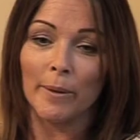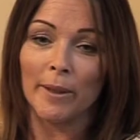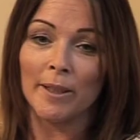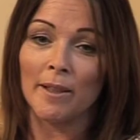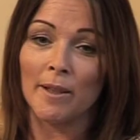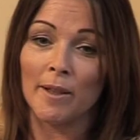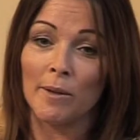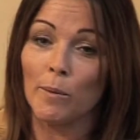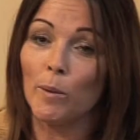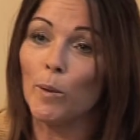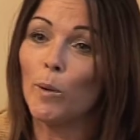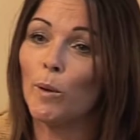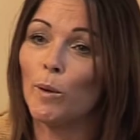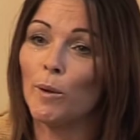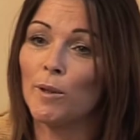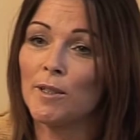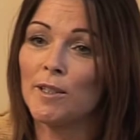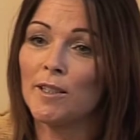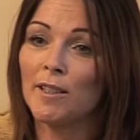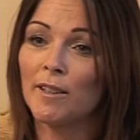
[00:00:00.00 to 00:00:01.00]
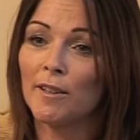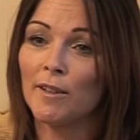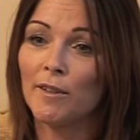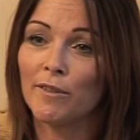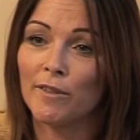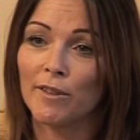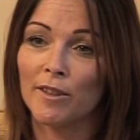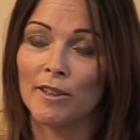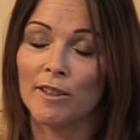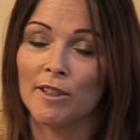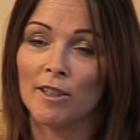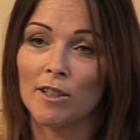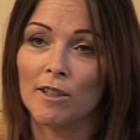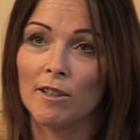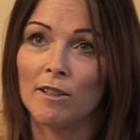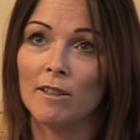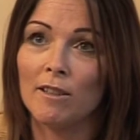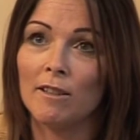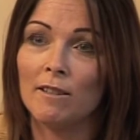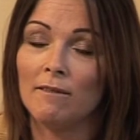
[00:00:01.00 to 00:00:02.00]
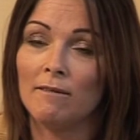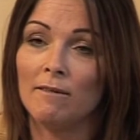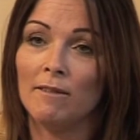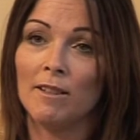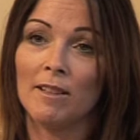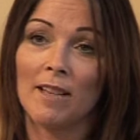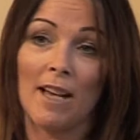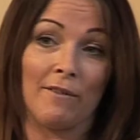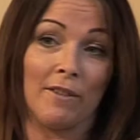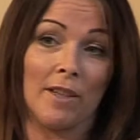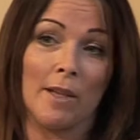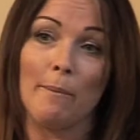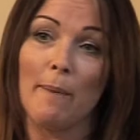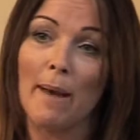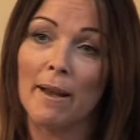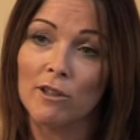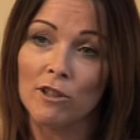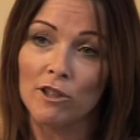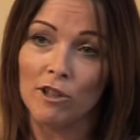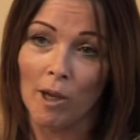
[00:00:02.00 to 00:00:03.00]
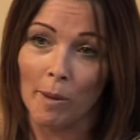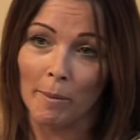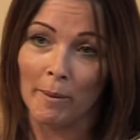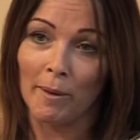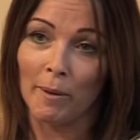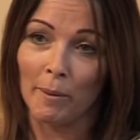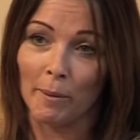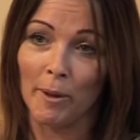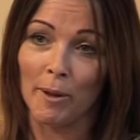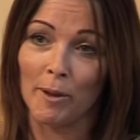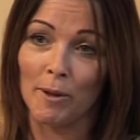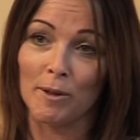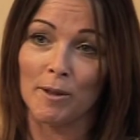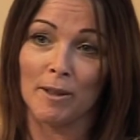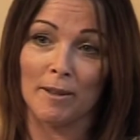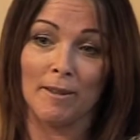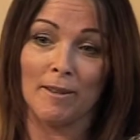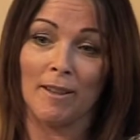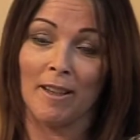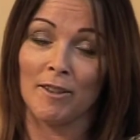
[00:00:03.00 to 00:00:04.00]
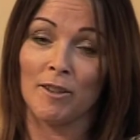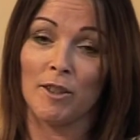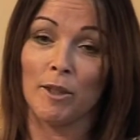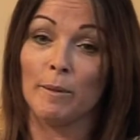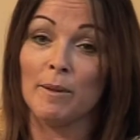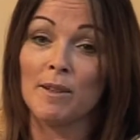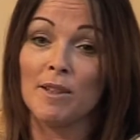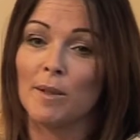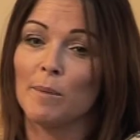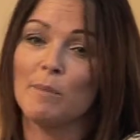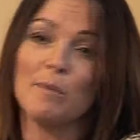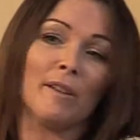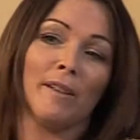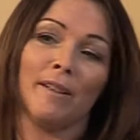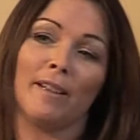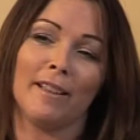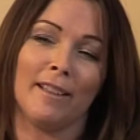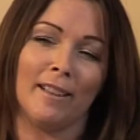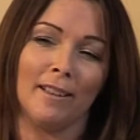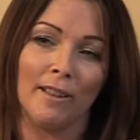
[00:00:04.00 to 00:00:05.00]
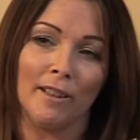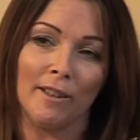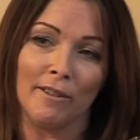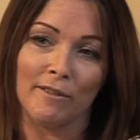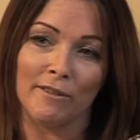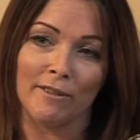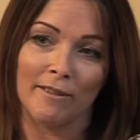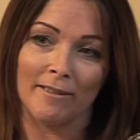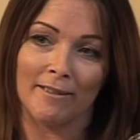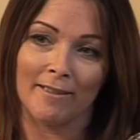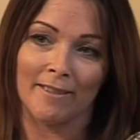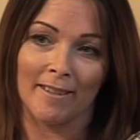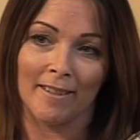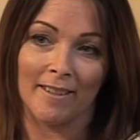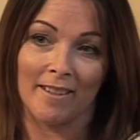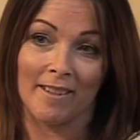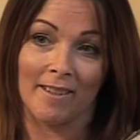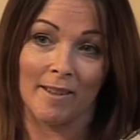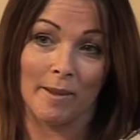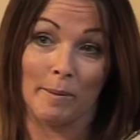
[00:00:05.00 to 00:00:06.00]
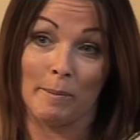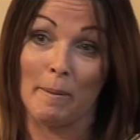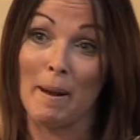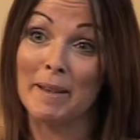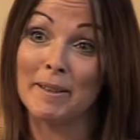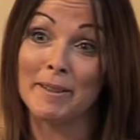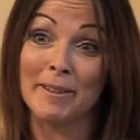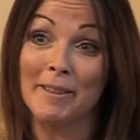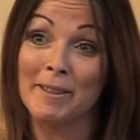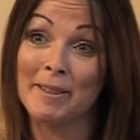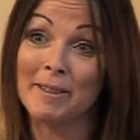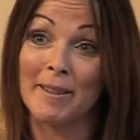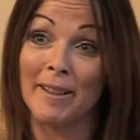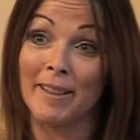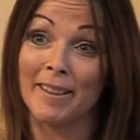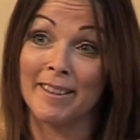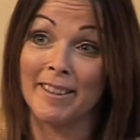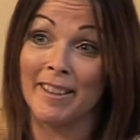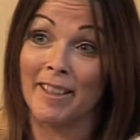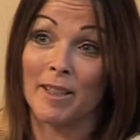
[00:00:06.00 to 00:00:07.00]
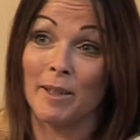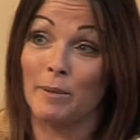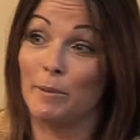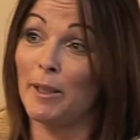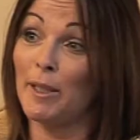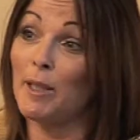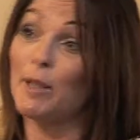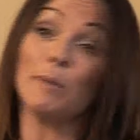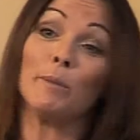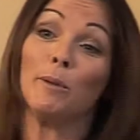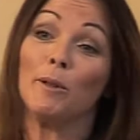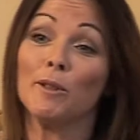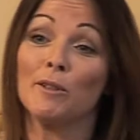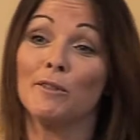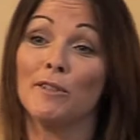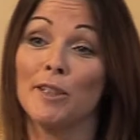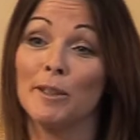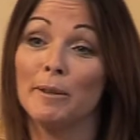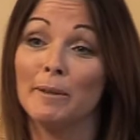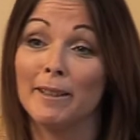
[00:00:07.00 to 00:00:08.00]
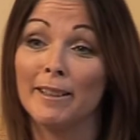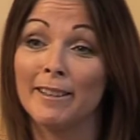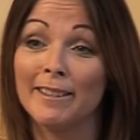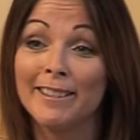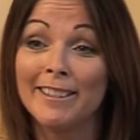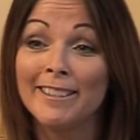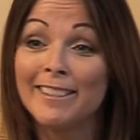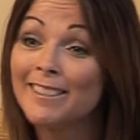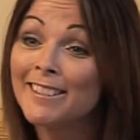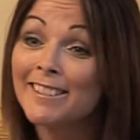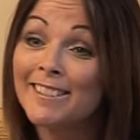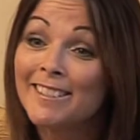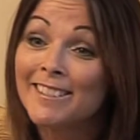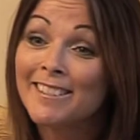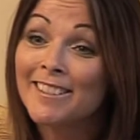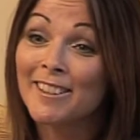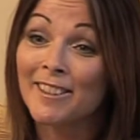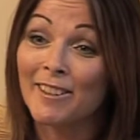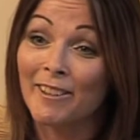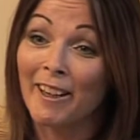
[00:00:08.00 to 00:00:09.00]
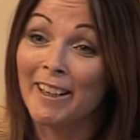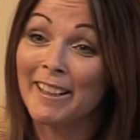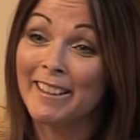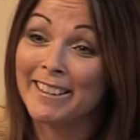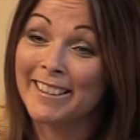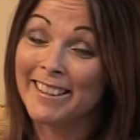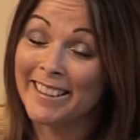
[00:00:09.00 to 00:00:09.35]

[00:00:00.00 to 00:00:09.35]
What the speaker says: win an award for just having the best job in the world and doing something that you love. It's madness that you can win an award for doing it. It's great.